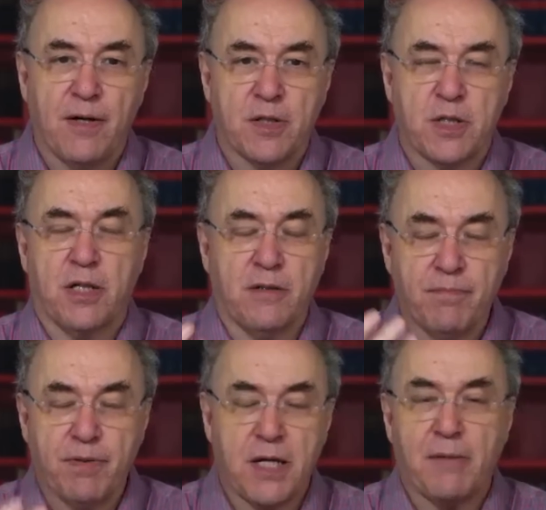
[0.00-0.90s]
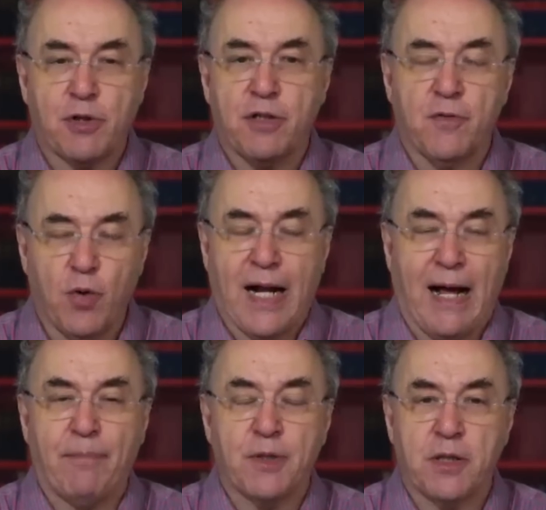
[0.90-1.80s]
is certain perception of what
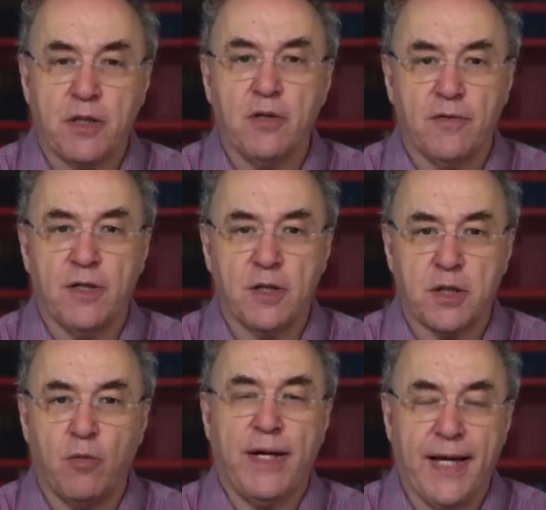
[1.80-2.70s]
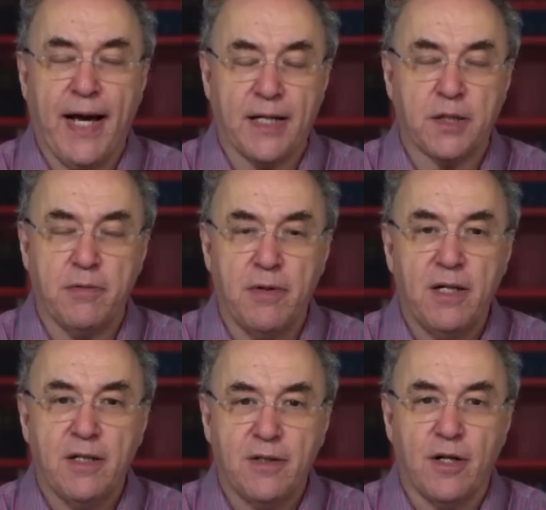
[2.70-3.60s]
happens in the universe that we get.
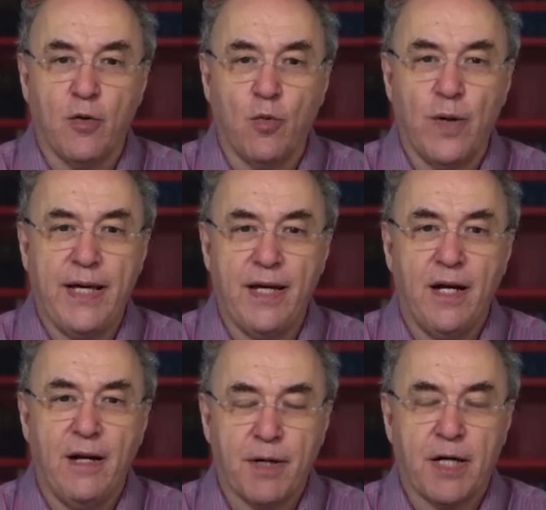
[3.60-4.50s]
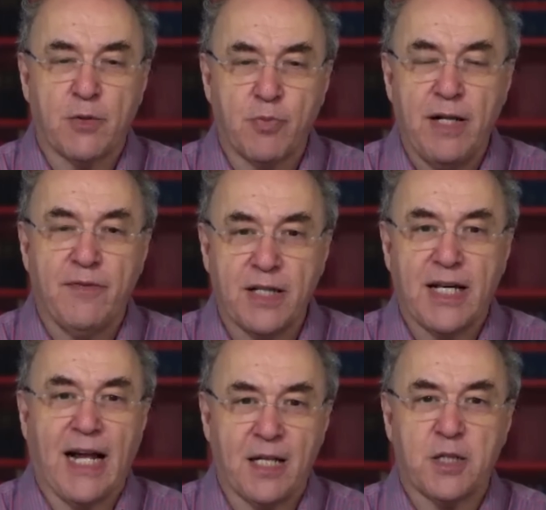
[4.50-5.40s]
Because we live in the
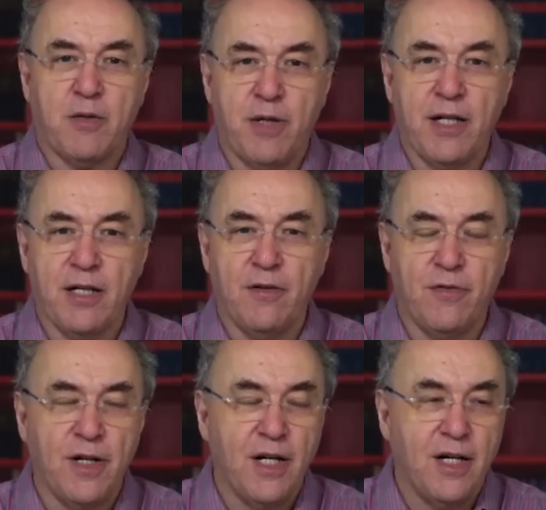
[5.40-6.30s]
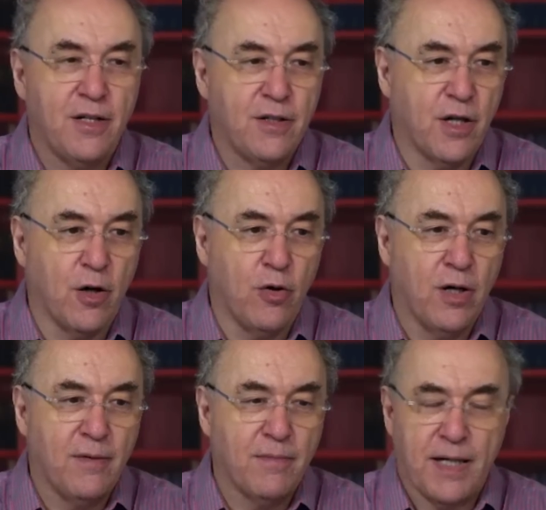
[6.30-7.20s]
galaxy we live,
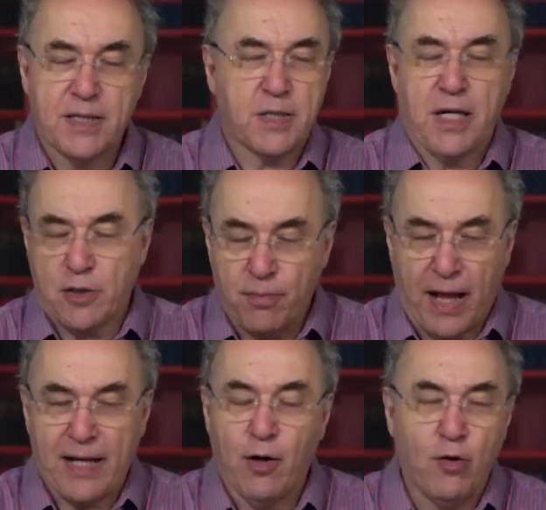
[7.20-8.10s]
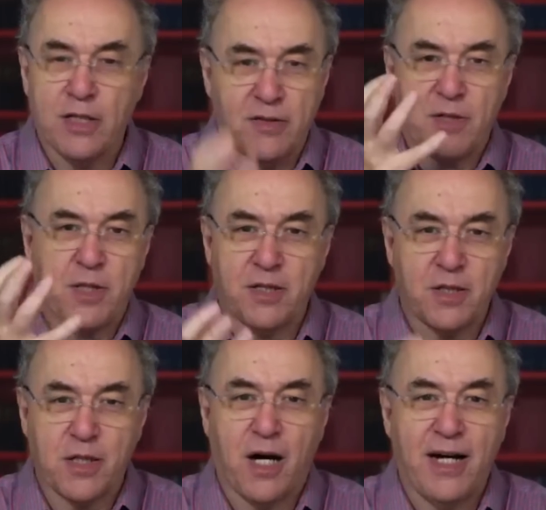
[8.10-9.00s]
its central black hole is of a certain
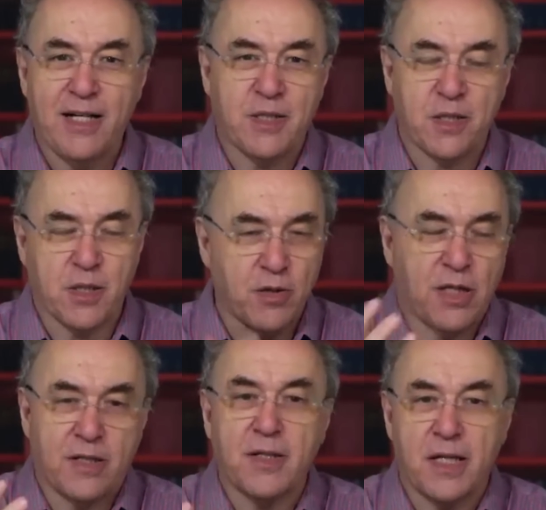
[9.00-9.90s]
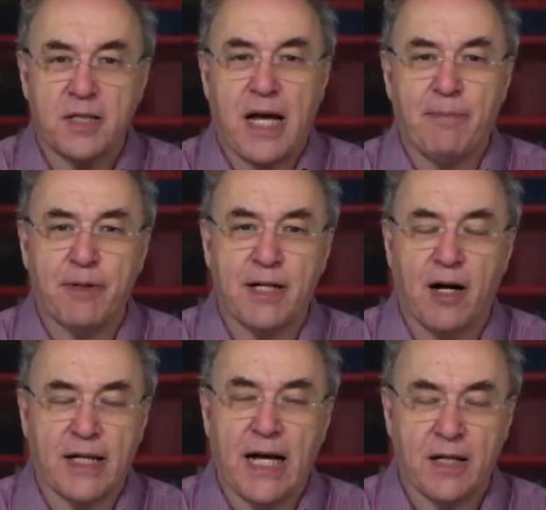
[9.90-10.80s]
size, and so certain things happen in
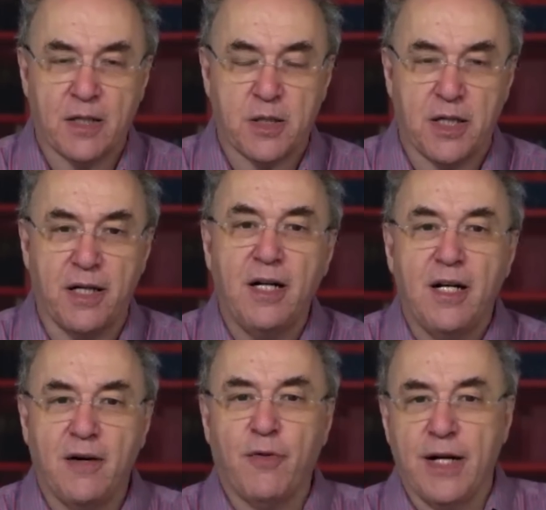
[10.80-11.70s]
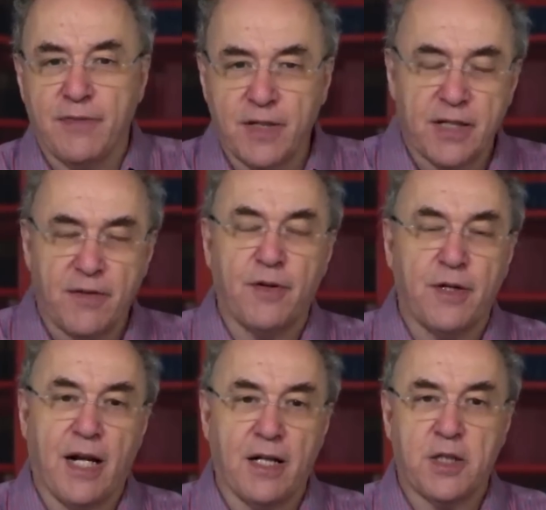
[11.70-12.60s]
our galaxy. If we lived in a different
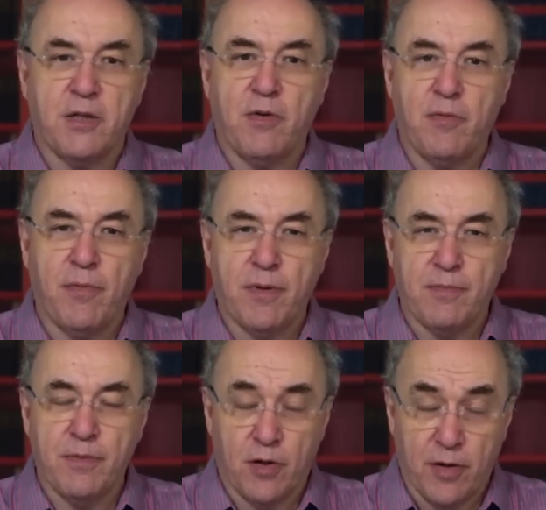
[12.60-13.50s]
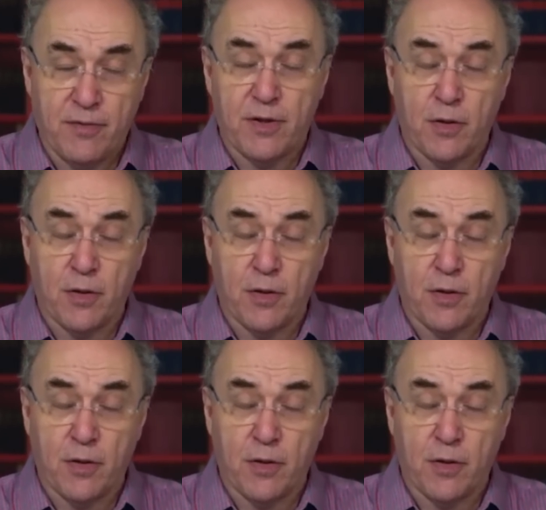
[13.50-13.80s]
galaxy, even though